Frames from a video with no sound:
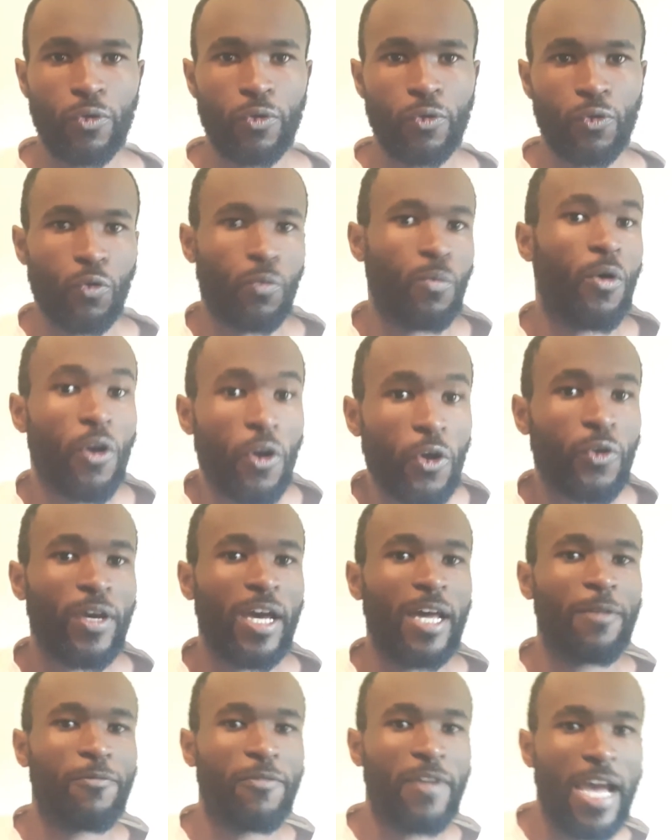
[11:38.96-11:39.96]
Tomorrow you
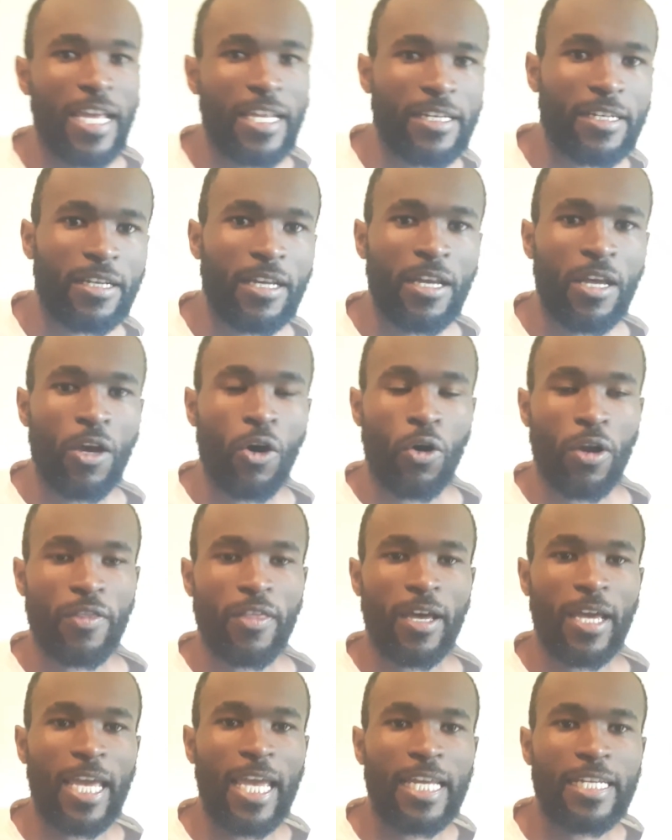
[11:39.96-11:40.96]
can find or
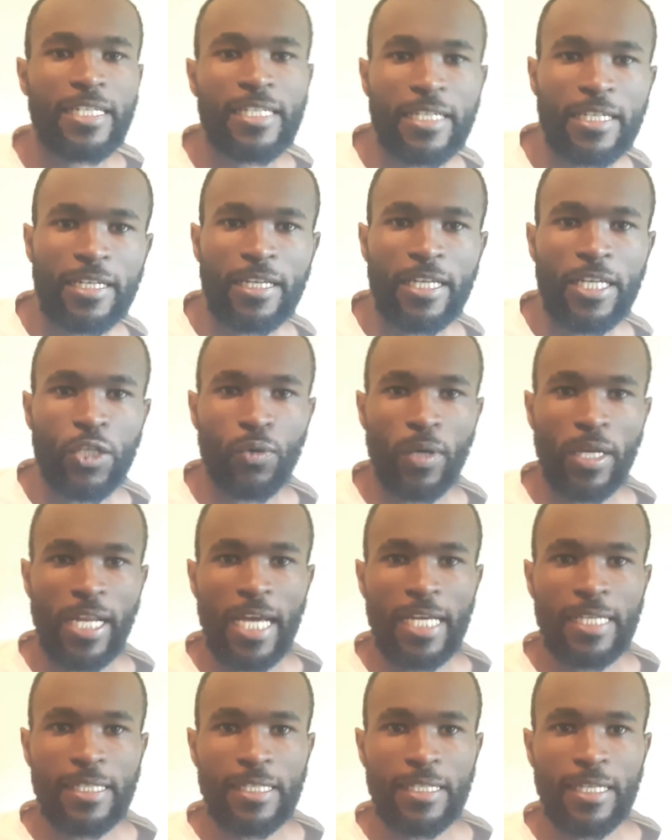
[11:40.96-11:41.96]
rather get into an
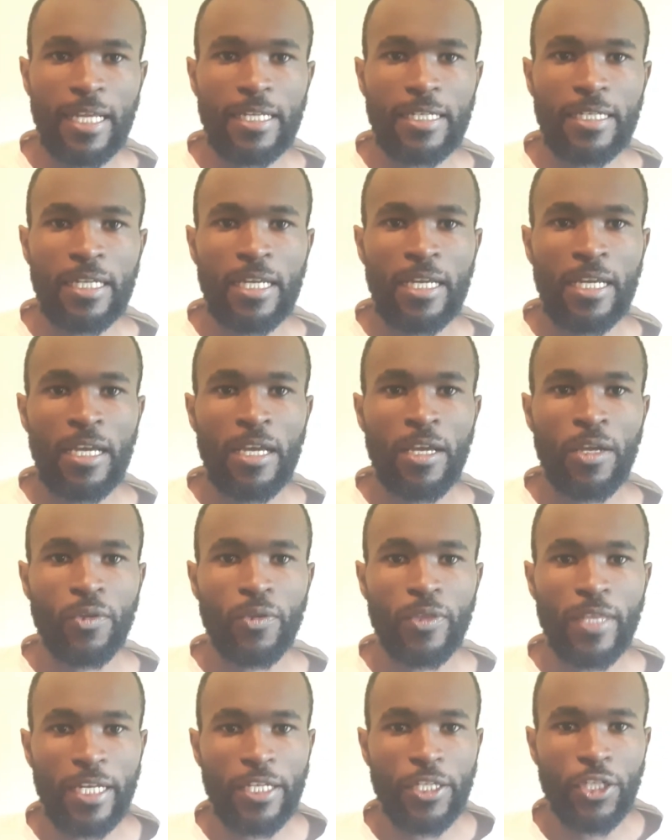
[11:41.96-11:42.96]
accident
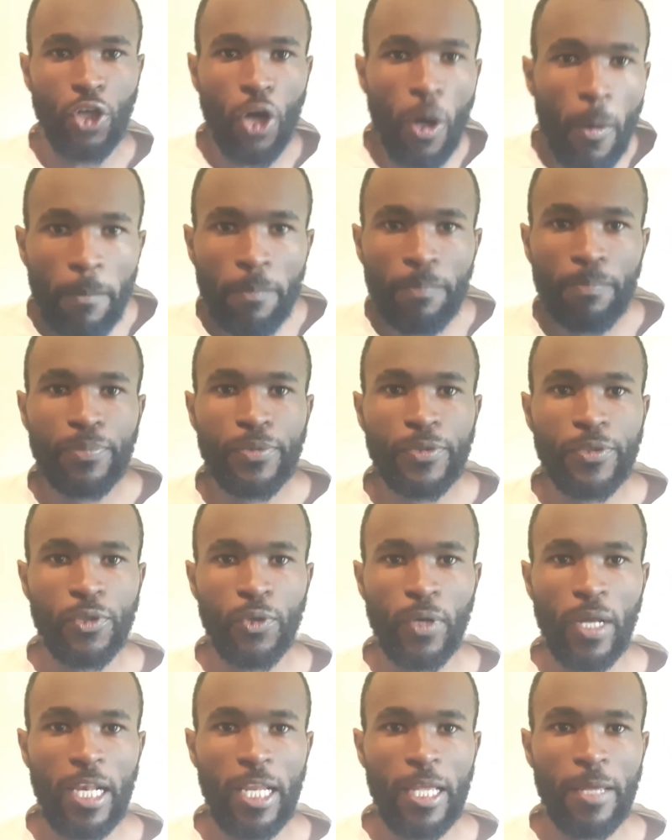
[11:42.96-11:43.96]
that chops
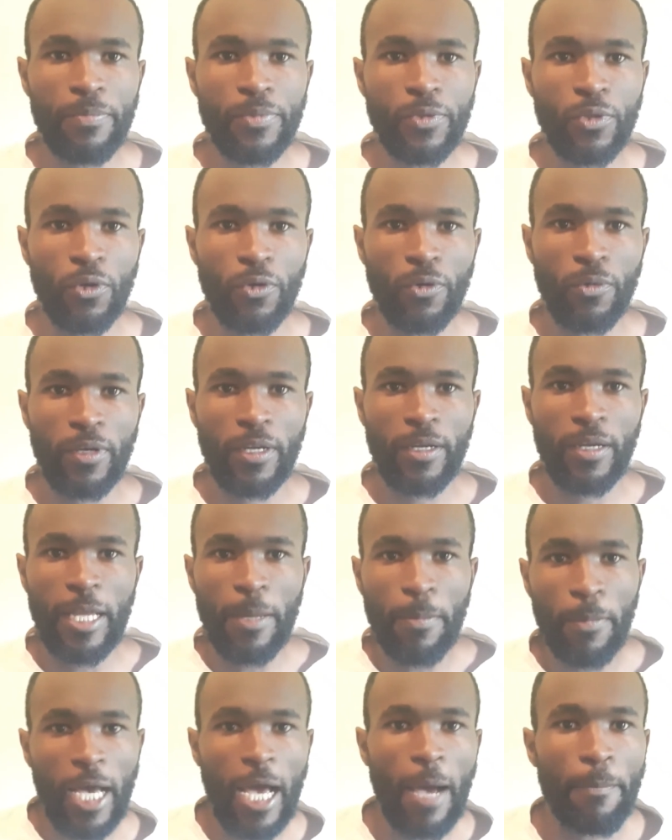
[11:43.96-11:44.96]
your limbs or
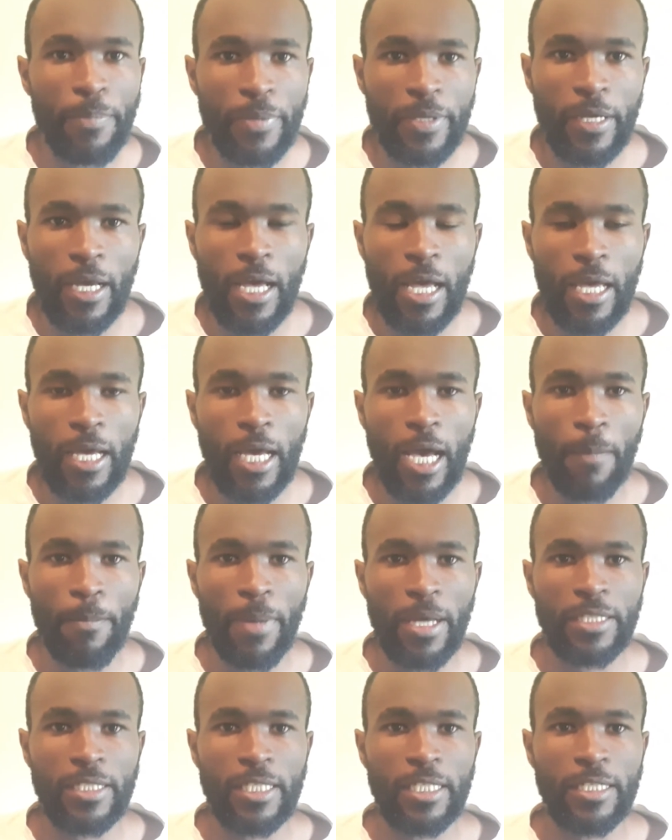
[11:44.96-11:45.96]

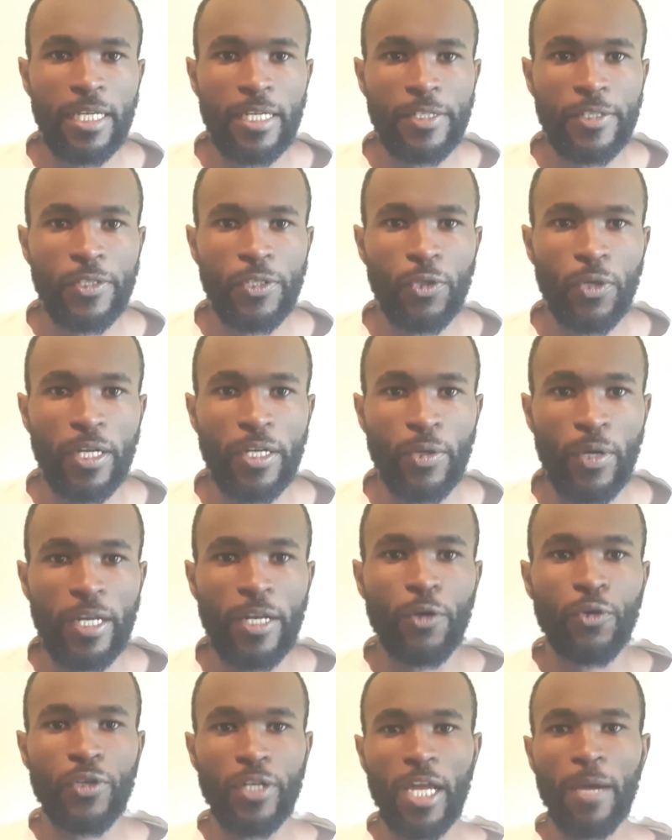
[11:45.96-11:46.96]
incapacitates you, and you are
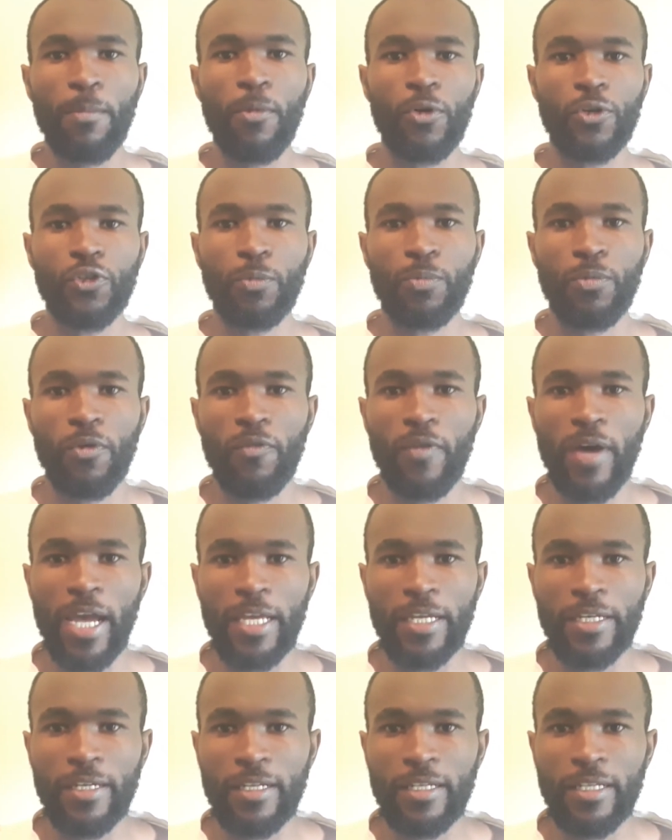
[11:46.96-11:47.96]
not able to
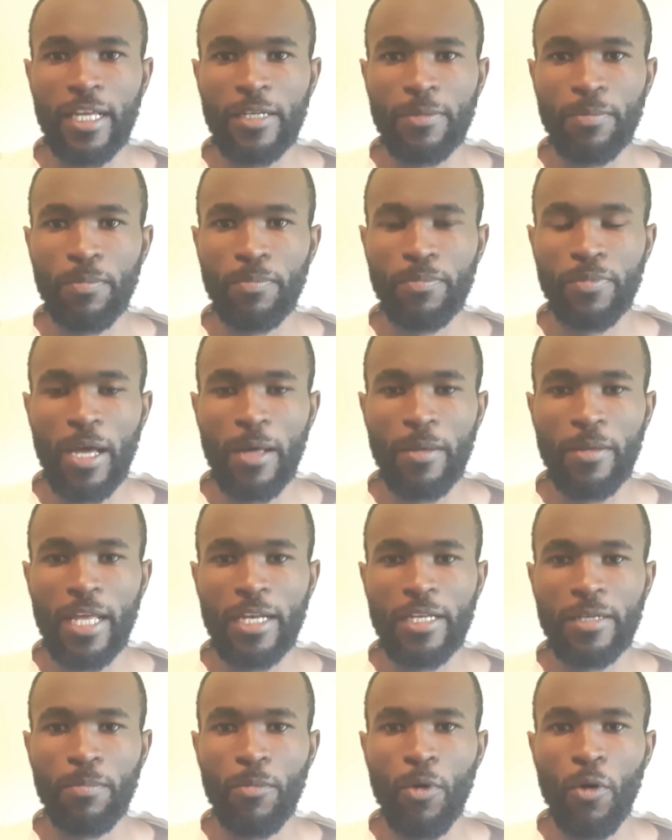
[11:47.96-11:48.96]
provide at
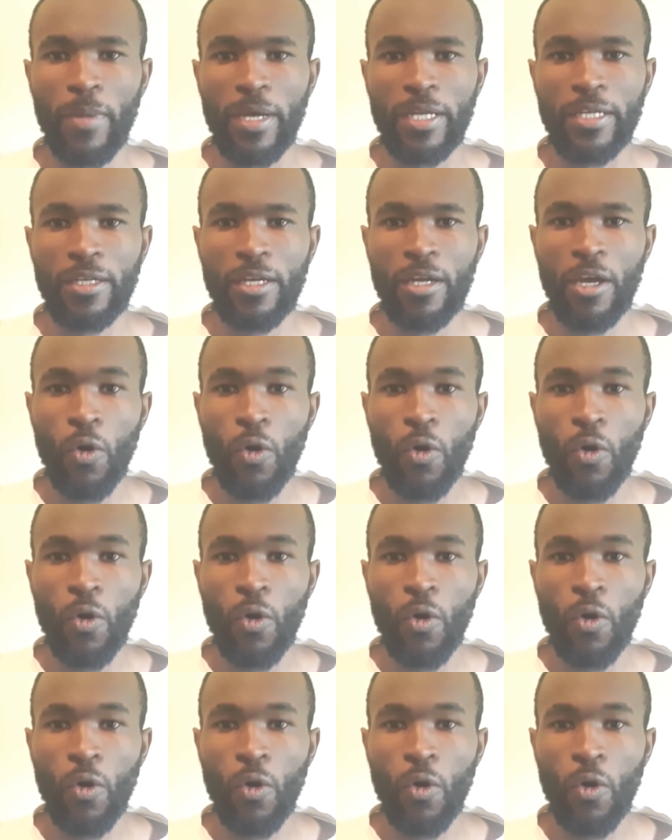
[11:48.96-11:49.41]
that moment.